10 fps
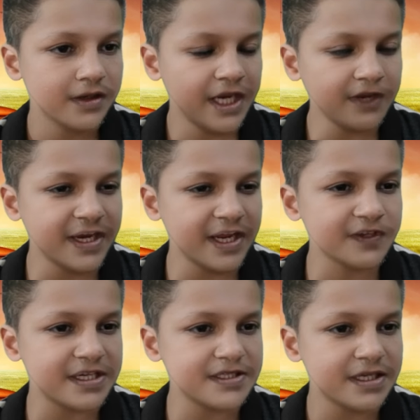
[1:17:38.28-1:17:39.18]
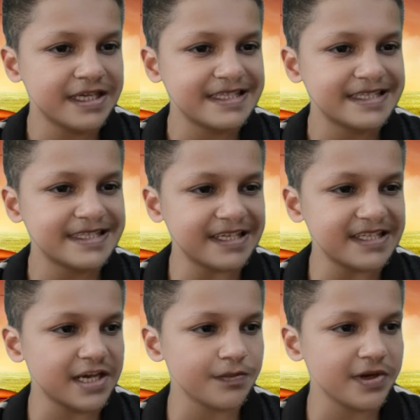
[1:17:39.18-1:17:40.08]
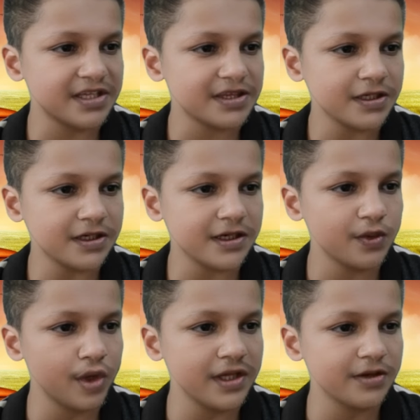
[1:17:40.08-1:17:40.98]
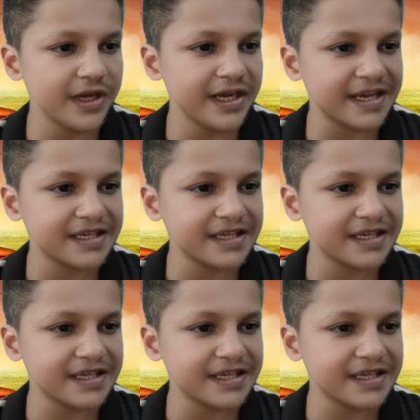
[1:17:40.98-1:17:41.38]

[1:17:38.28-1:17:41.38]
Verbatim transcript: Even if it does set up a third volume in